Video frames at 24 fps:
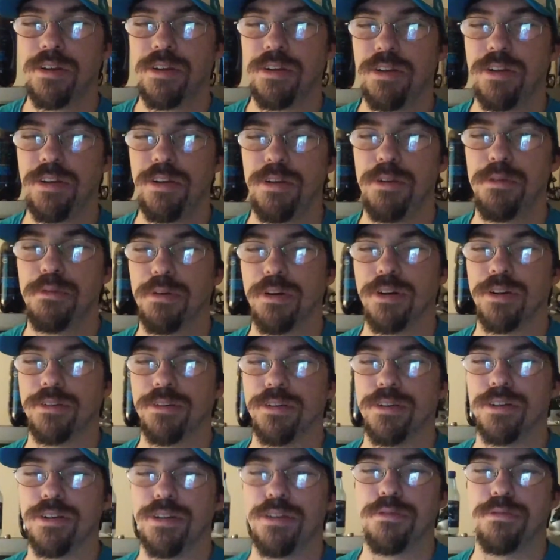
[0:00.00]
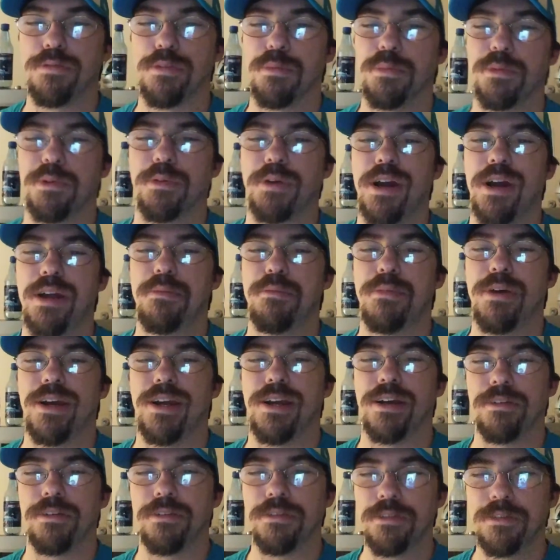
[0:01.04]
you are learning from the right man.